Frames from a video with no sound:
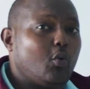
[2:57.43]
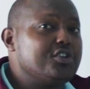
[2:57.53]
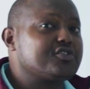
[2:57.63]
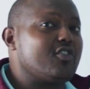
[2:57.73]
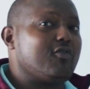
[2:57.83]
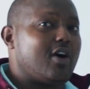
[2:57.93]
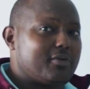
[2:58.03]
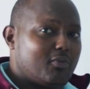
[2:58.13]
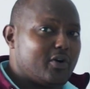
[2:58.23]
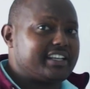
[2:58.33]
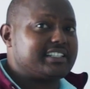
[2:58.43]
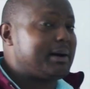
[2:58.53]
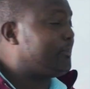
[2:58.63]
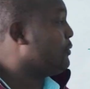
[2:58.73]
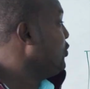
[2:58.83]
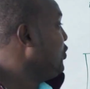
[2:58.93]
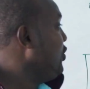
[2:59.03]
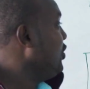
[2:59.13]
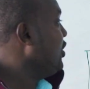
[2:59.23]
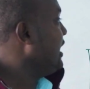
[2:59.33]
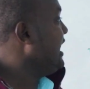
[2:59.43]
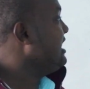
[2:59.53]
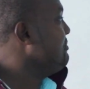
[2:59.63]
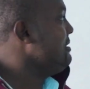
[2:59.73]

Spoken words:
We solve one more example, and